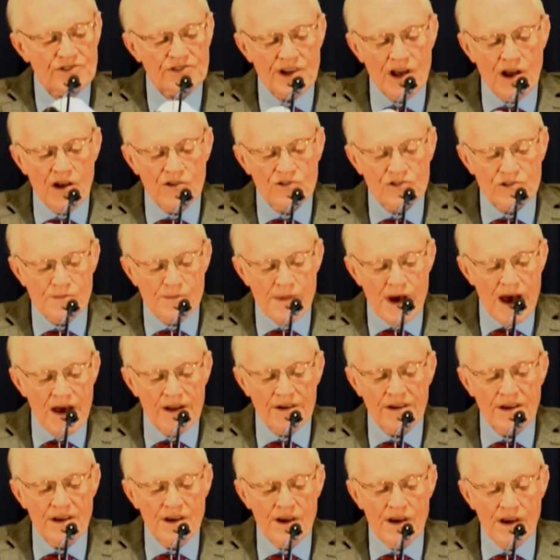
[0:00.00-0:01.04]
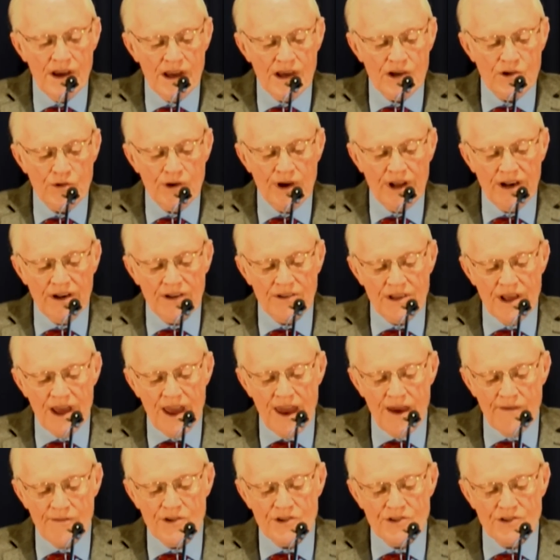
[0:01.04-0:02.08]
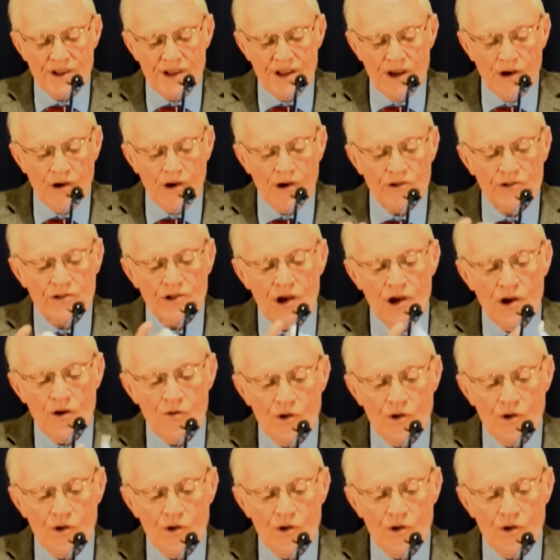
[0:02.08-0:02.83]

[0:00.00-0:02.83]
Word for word: tells about he created the heavens and the earth,